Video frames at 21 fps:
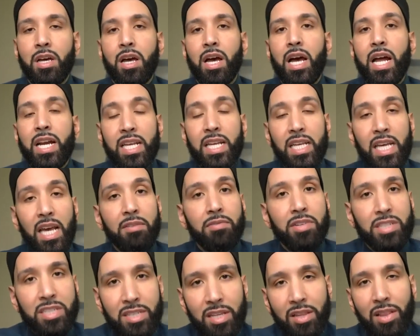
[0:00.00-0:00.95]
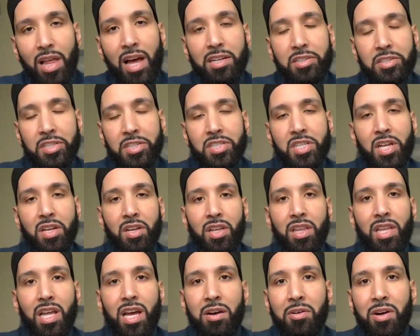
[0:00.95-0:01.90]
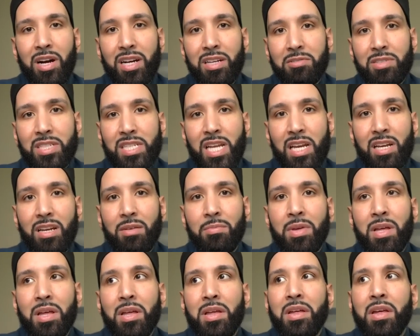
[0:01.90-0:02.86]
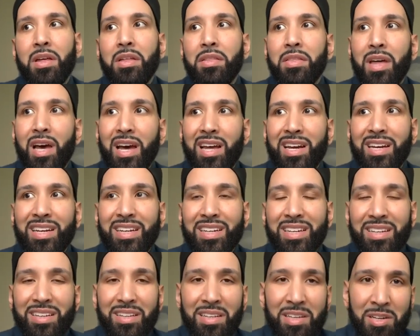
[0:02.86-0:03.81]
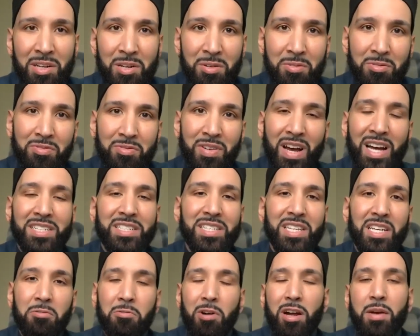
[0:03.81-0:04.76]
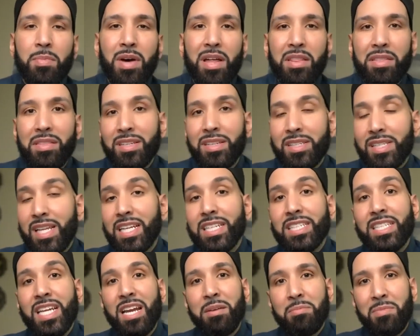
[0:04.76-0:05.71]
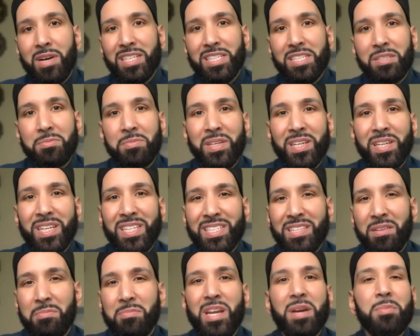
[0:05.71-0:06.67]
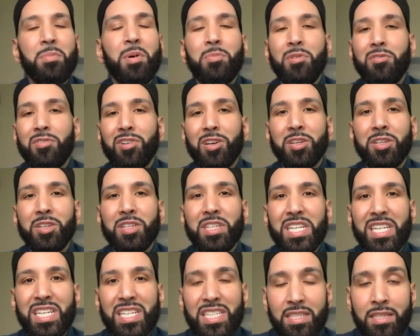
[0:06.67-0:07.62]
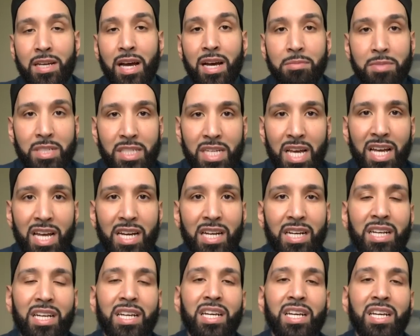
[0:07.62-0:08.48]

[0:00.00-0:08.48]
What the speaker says: And he gave us the logic, sallallahu alaihi wasallam, that, you know, fasting 1 month is like 10 months because the minimum of a good deed is times 10.